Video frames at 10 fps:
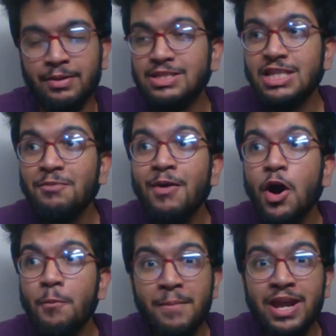I
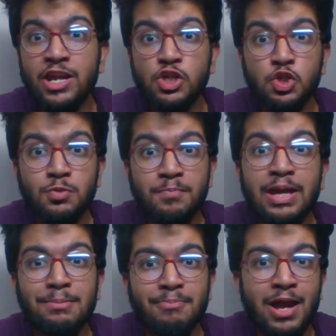somehow managed to
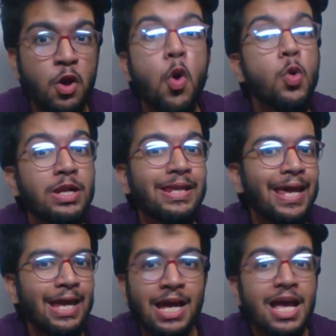make my whole
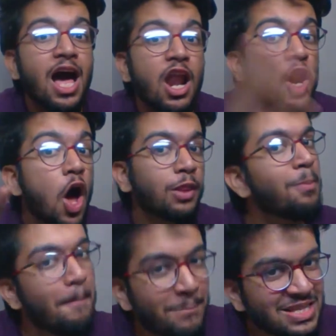day a
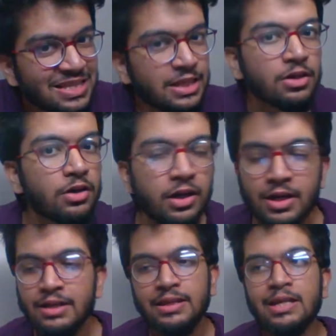lot busier
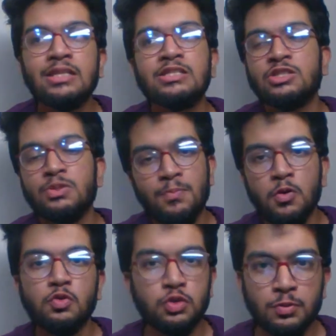than it's
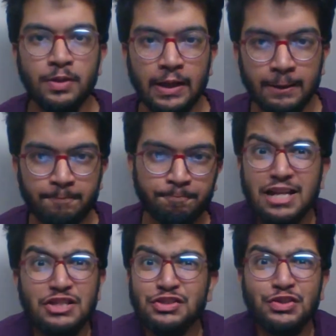supposed to be. I
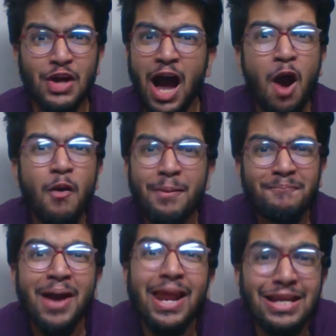just don't know how I
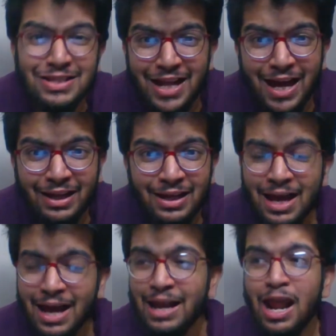manage that.
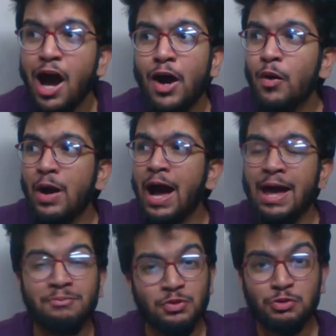Now
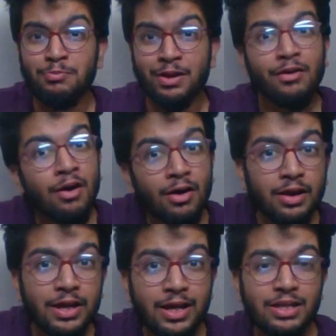I'm doing my
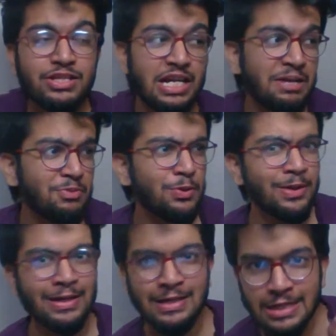college, I'm doing
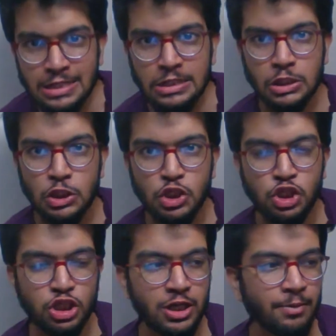an
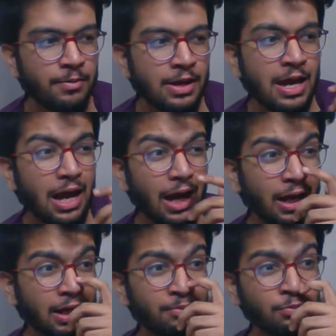internship, I
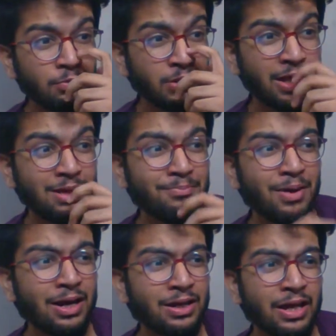am taking
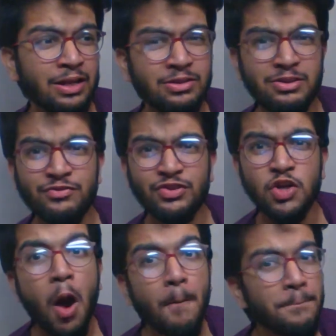part in different
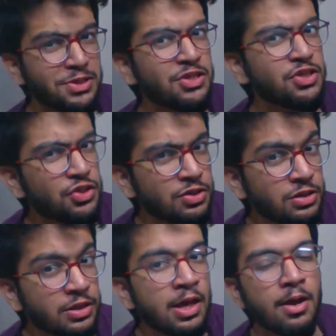
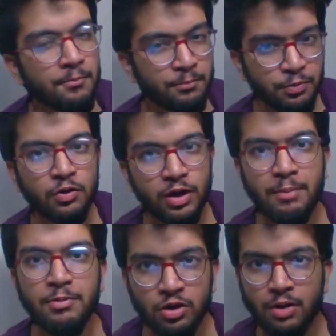competitions,
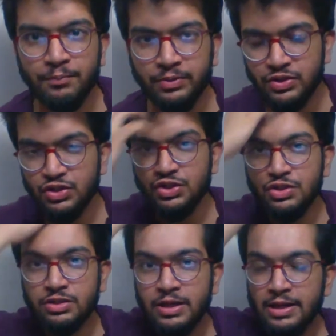programming
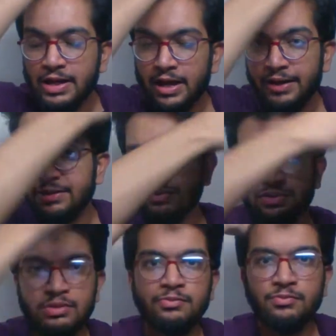competitions and
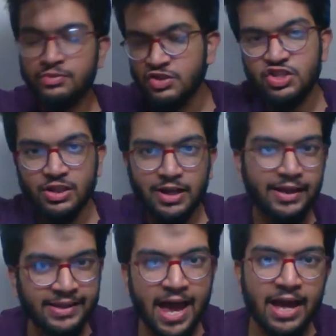shit
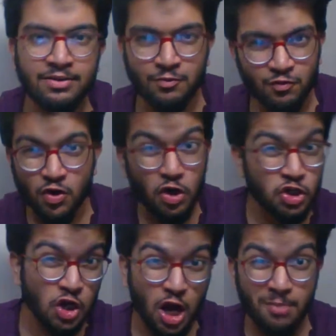like that,
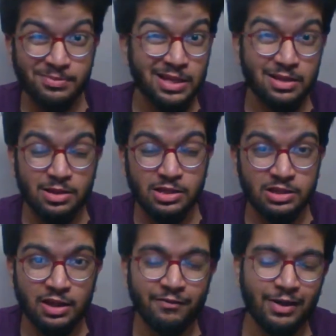workshops and
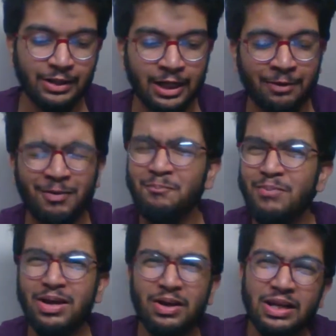stuff like that. I'm
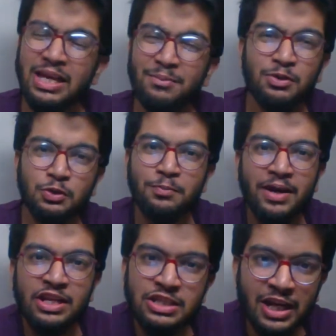barely able to
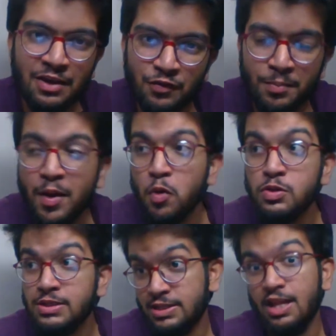manage time for my own
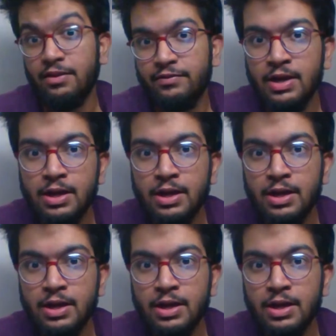self.